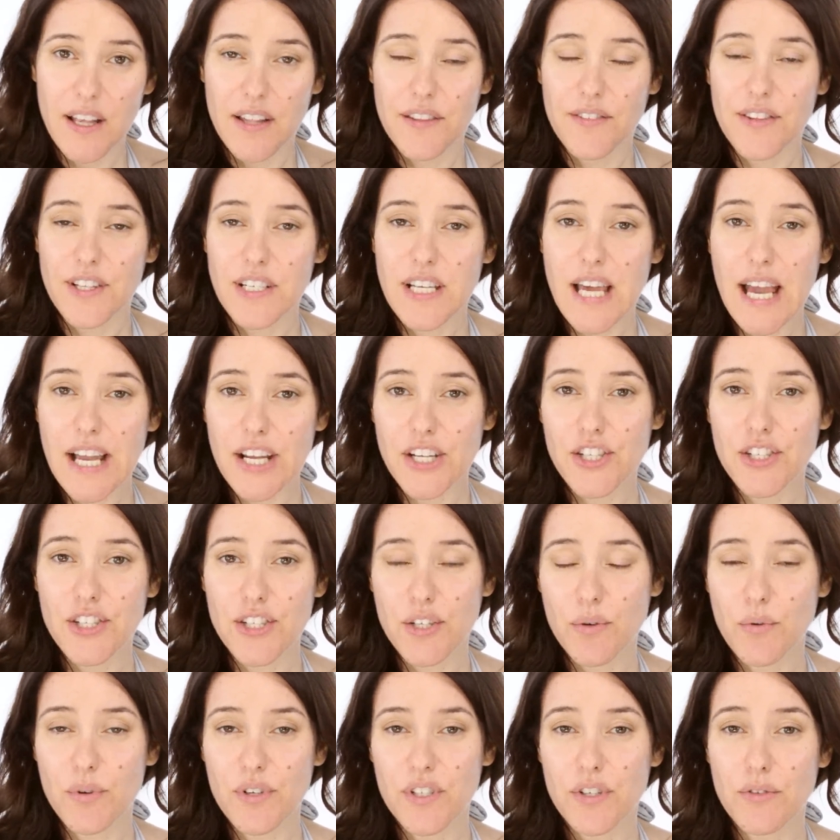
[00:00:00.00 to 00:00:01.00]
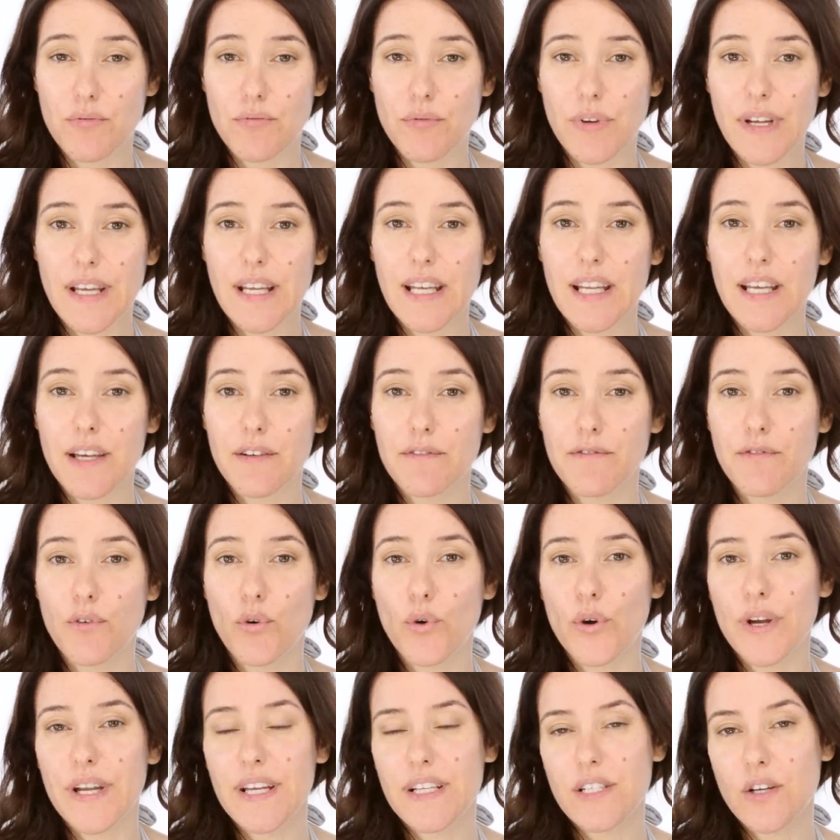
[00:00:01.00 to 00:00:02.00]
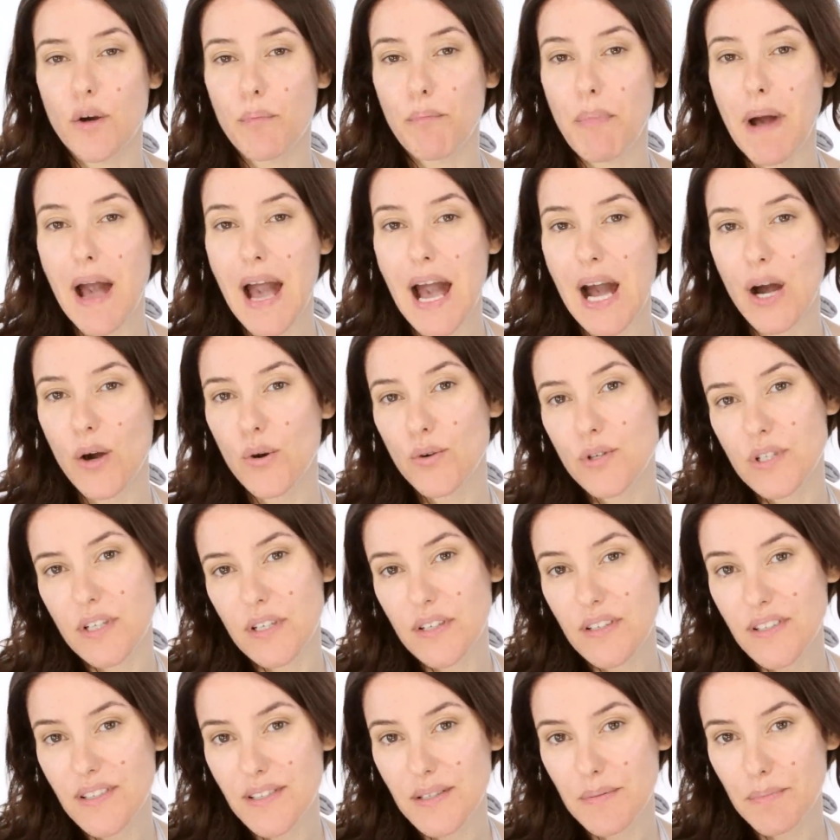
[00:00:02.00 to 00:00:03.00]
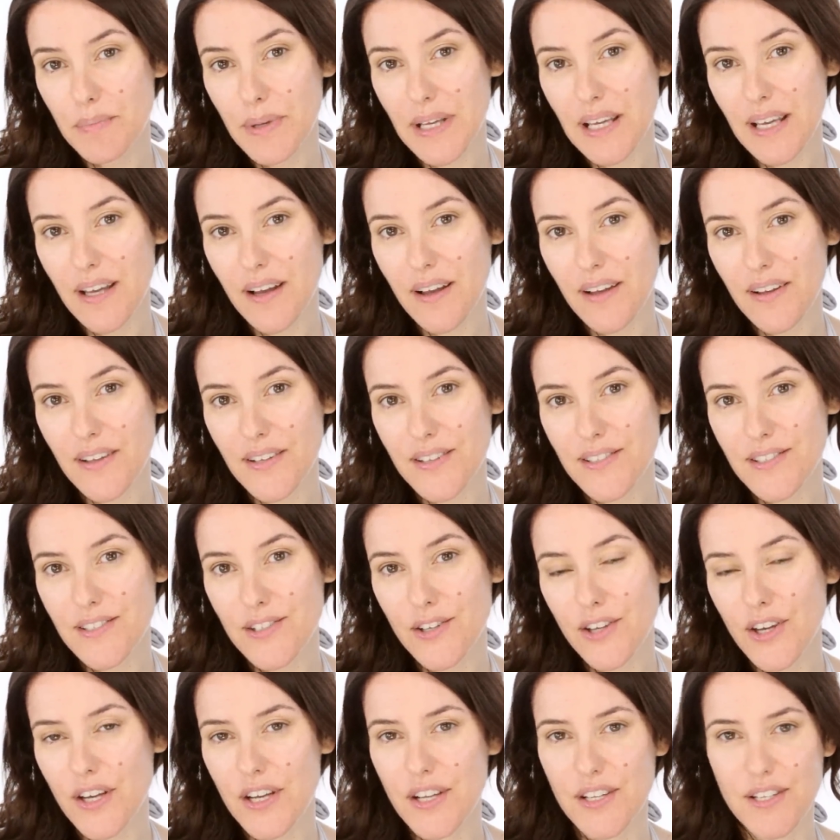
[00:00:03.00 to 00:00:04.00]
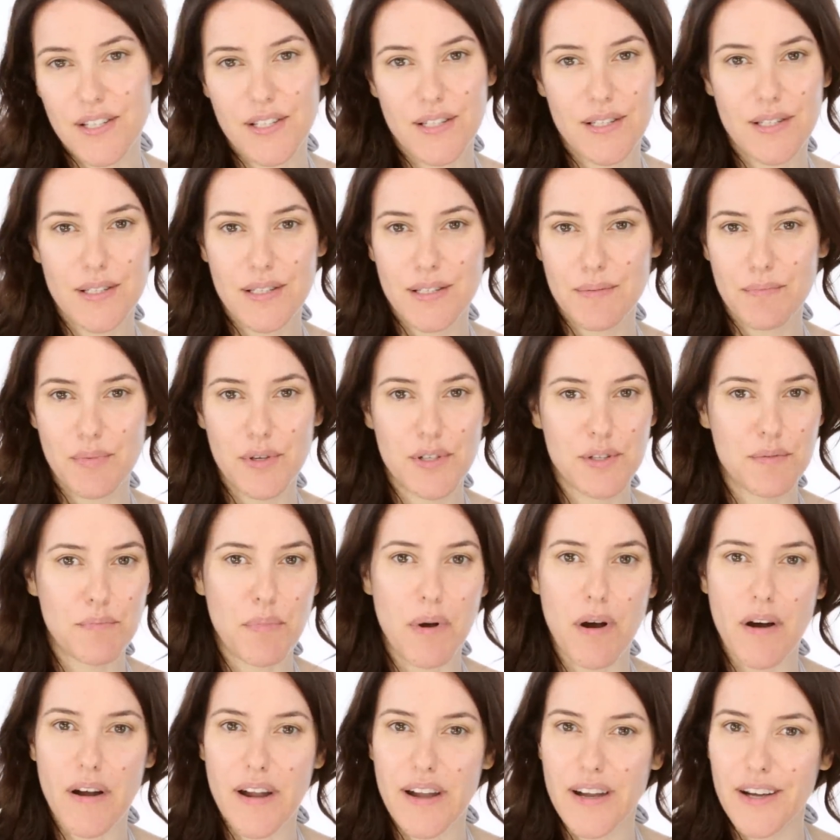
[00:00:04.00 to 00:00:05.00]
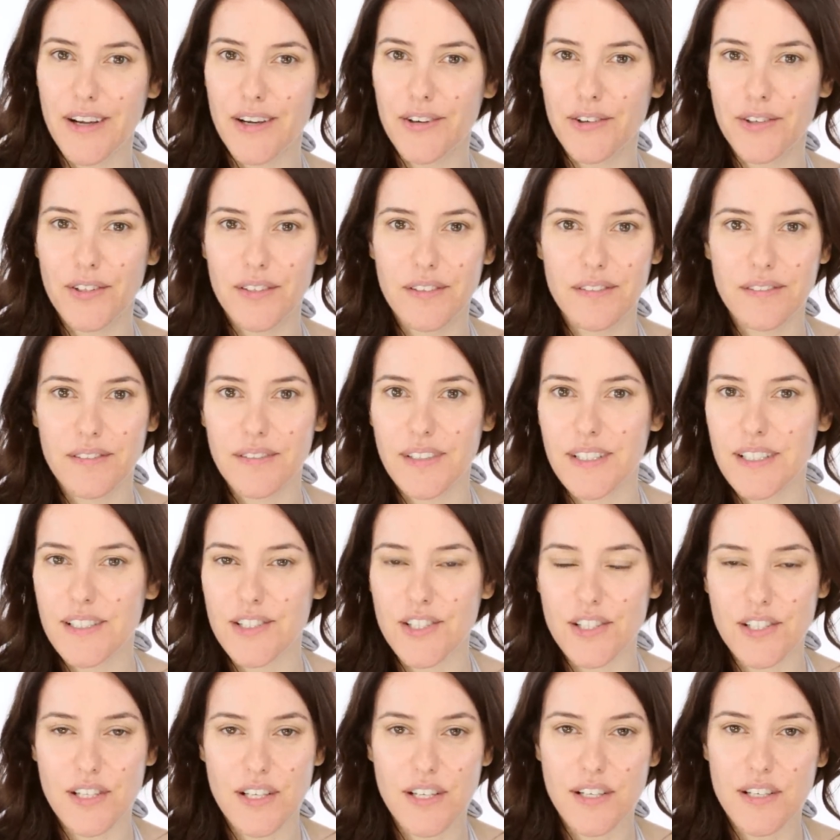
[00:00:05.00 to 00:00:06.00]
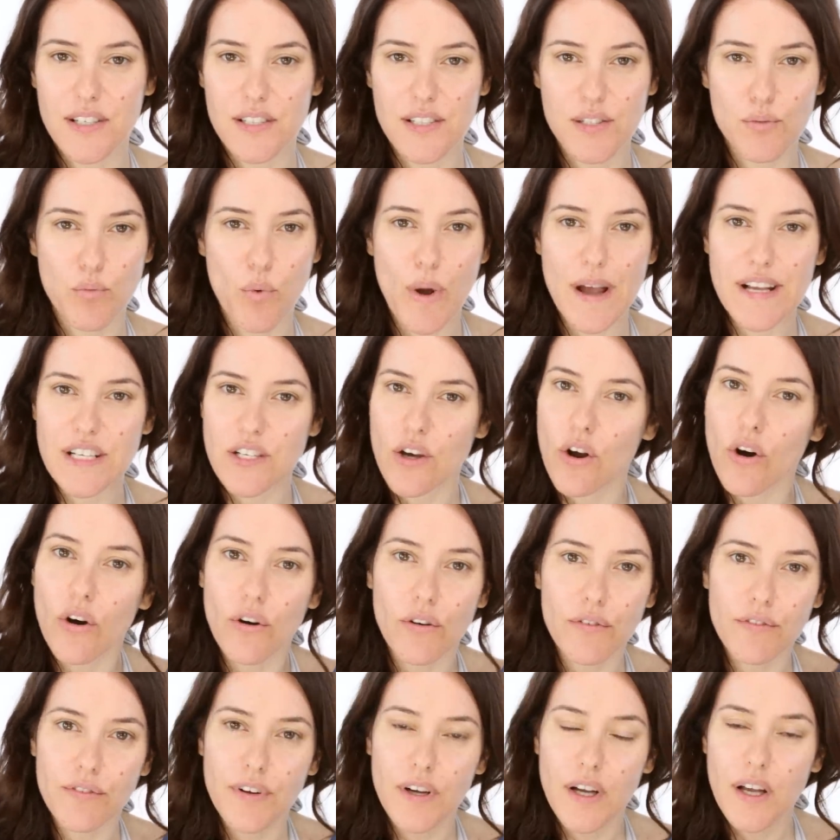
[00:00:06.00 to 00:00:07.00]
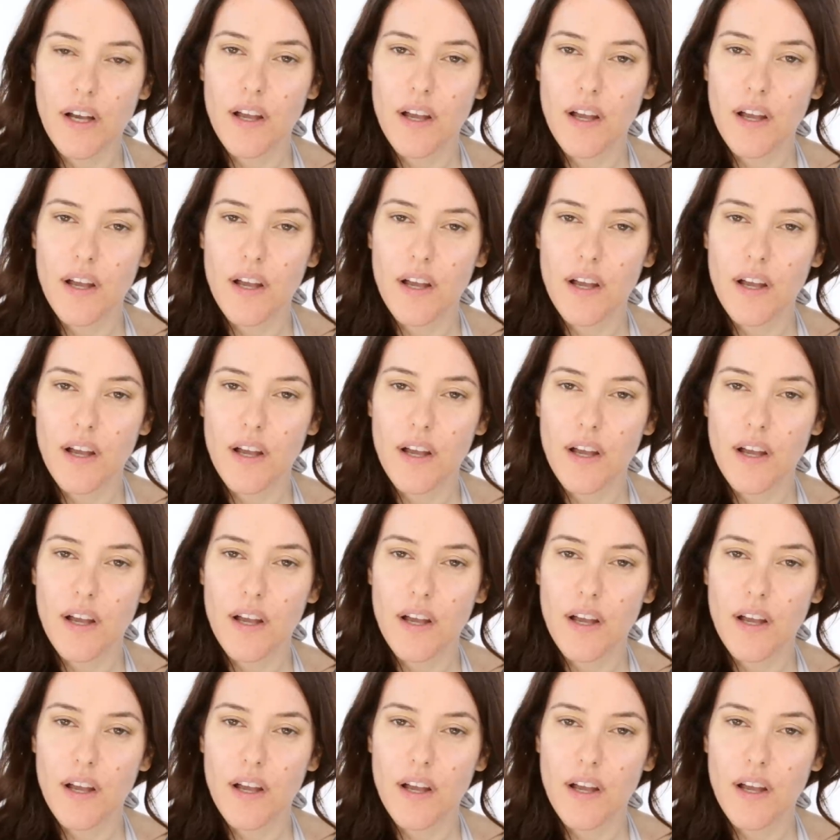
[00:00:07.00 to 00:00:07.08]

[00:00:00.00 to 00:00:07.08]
The textures you want to really avoid are powders because you're going to perspire and it's just going to sweat off.